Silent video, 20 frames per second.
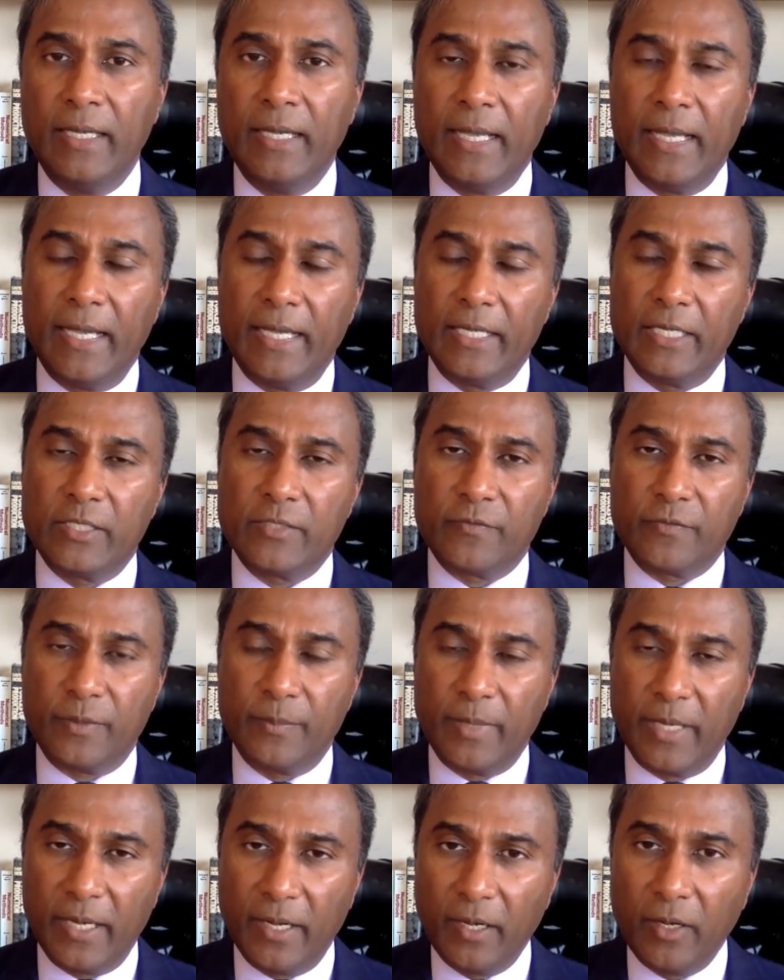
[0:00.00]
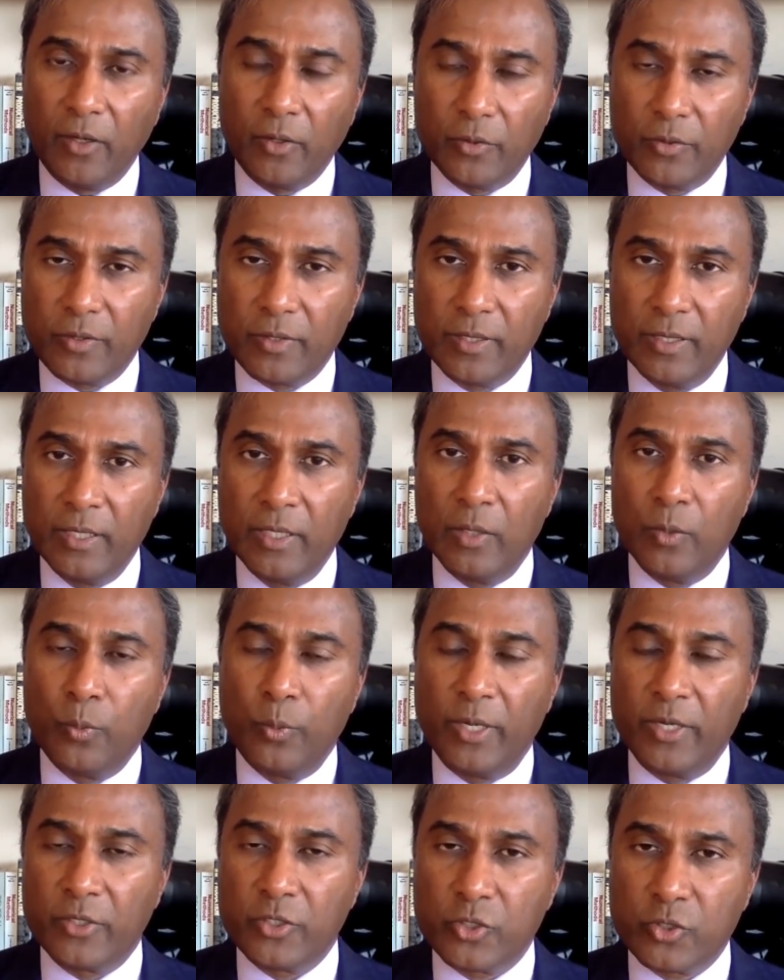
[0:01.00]
And it's from health
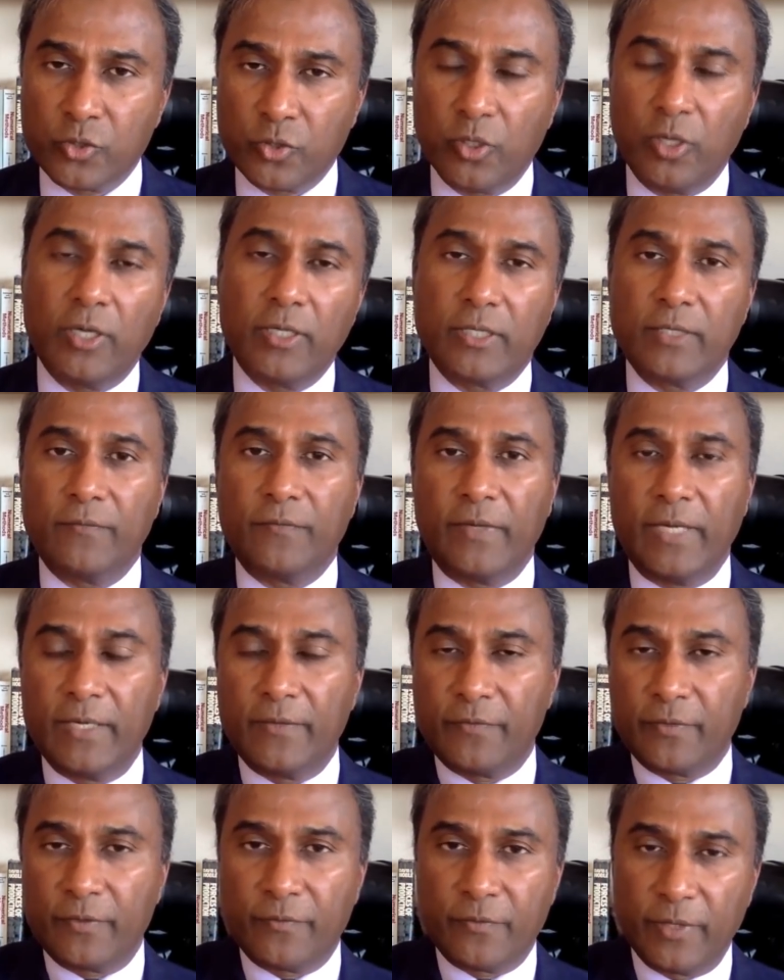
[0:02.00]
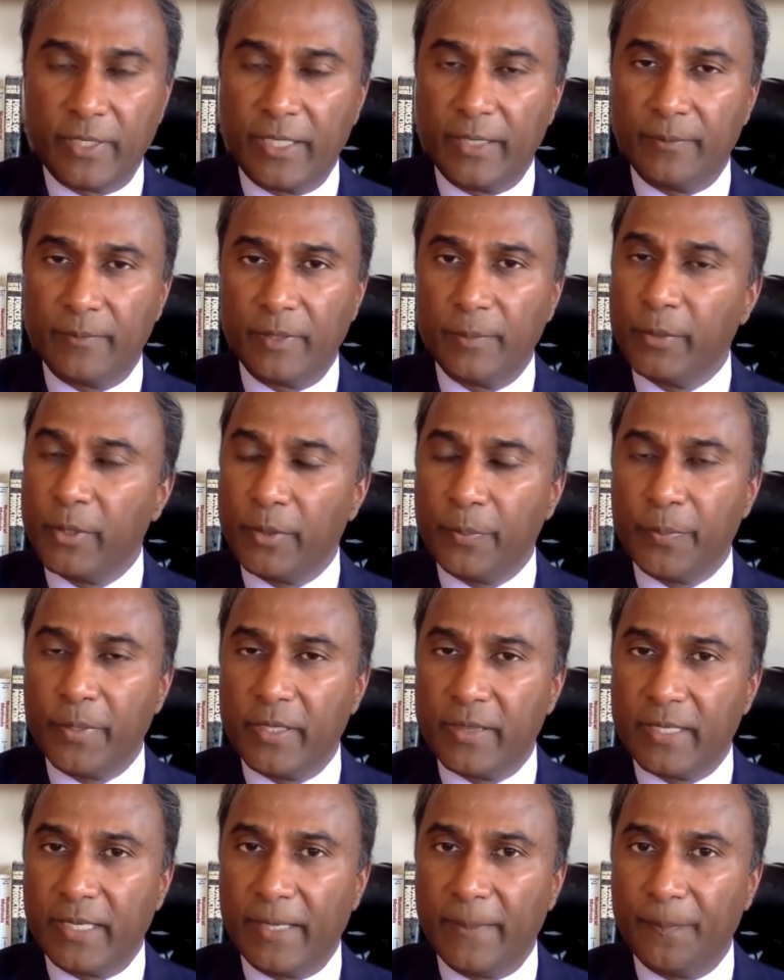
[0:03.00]
we are strong to fight for freedom. Let me repeat
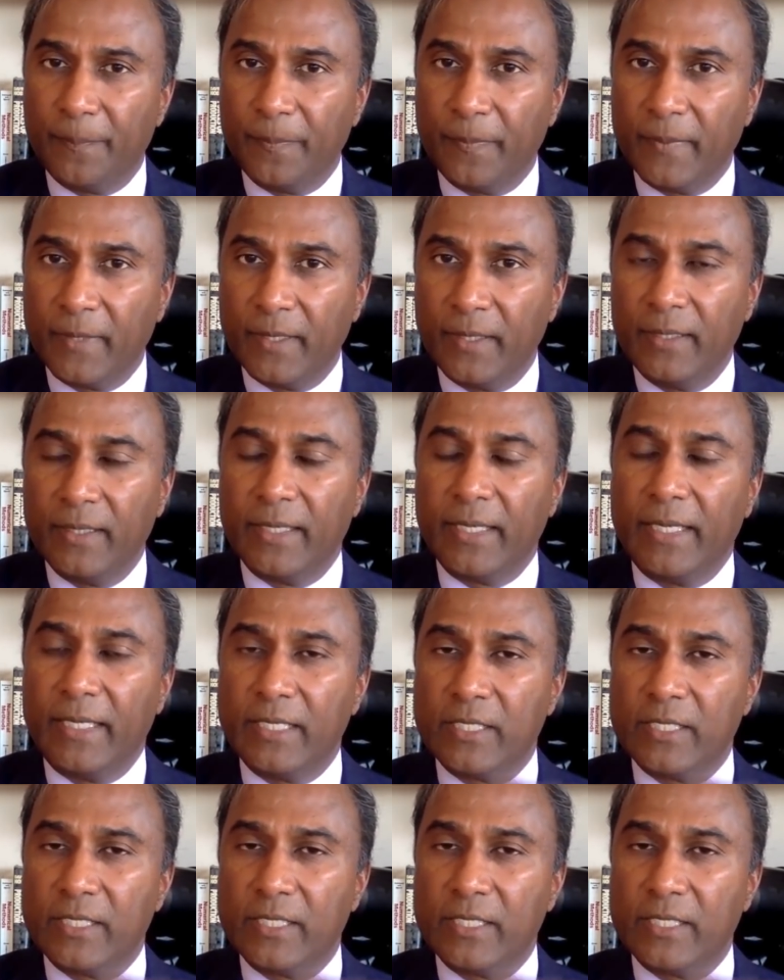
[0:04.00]
that. It is